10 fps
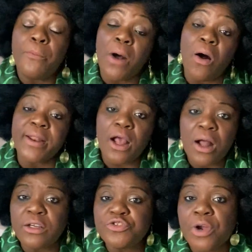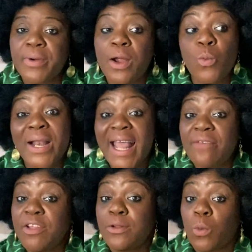But on the contrary, we
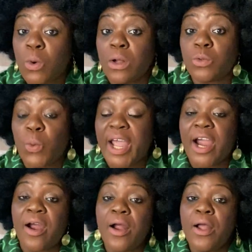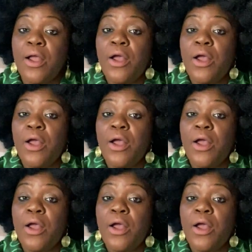live in a world where